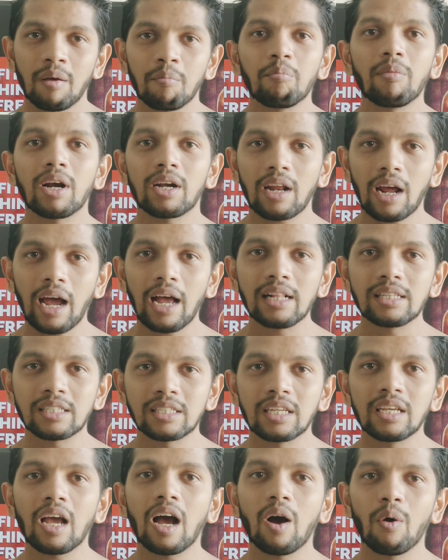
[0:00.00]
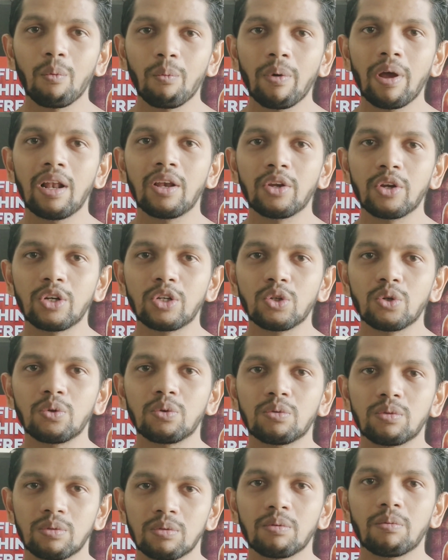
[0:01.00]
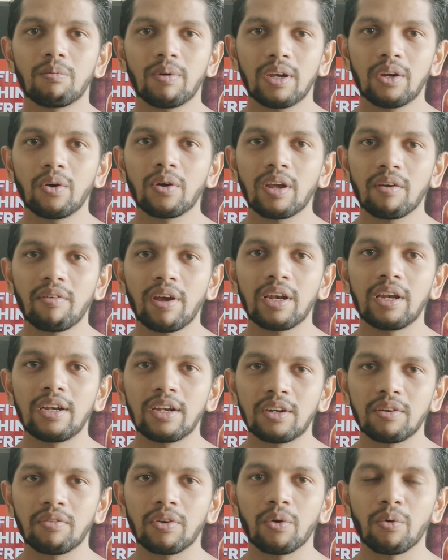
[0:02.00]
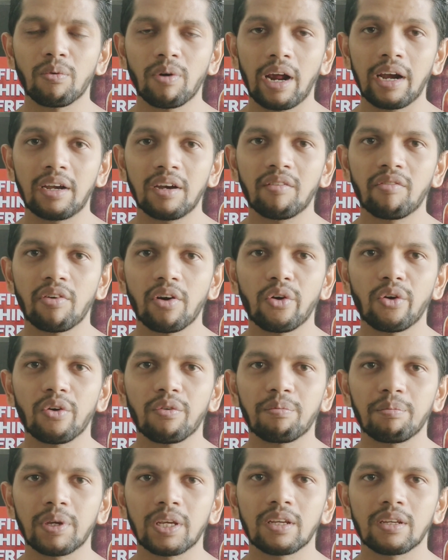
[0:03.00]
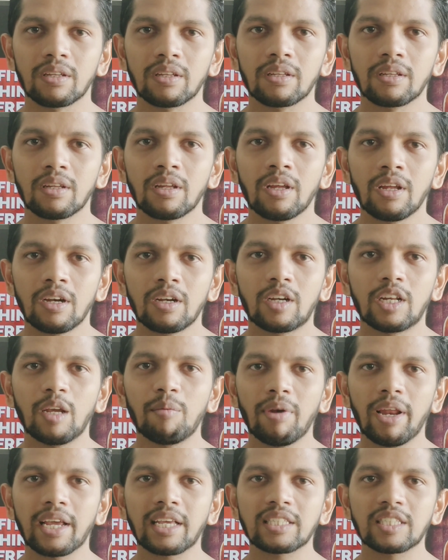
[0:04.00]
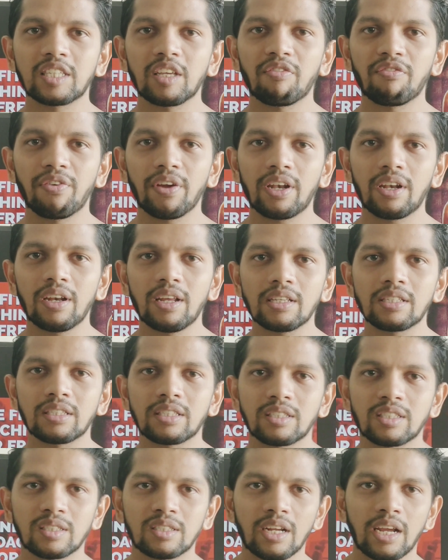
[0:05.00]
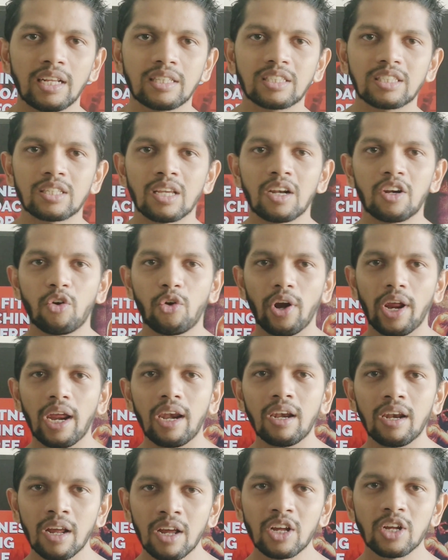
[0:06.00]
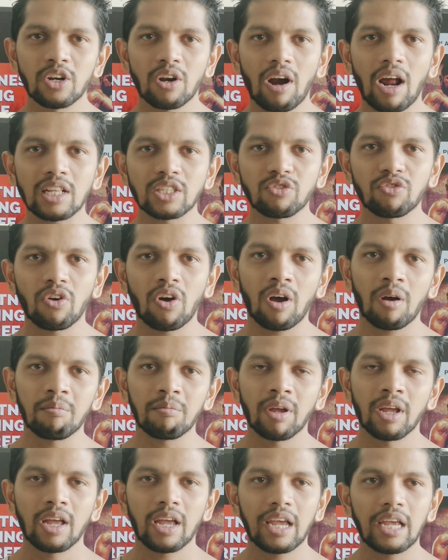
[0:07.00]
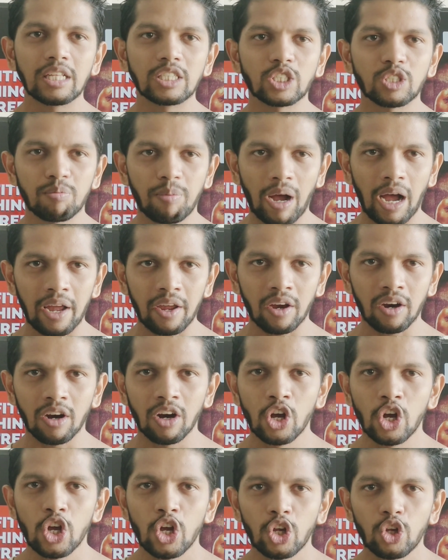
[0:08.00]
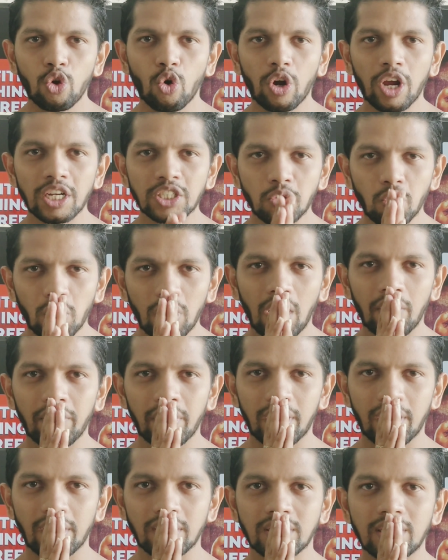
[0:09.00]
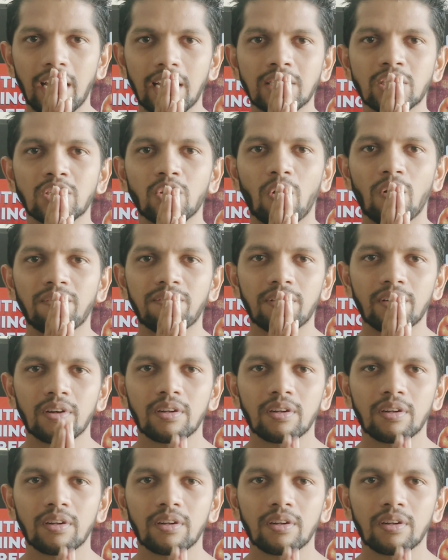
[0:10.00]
But I'll see how well you do when you give an interview right in front of me. Team Legacy Fitness states, train, transform, inspire. Yogesh Honavarkar signs off.